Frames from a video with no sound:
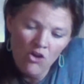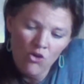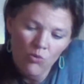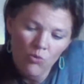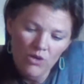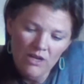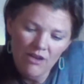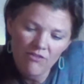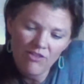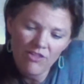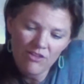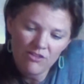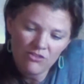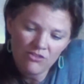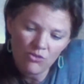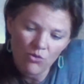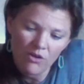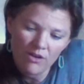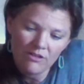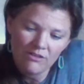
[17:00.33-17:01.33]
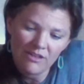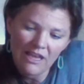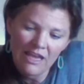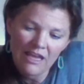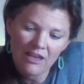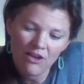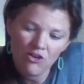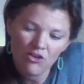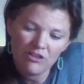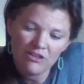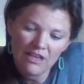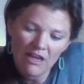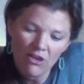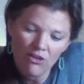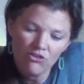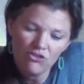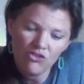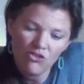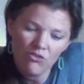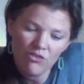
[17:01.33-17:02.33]
Whatever the source, anger
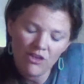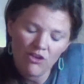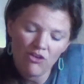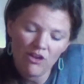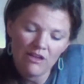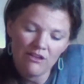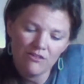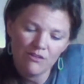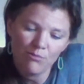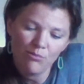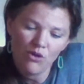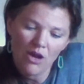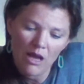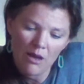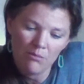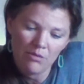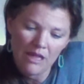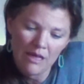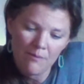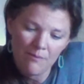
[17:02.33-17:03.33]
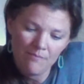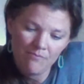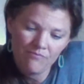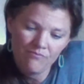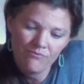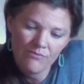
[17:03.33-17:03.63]
tells you there is a problem.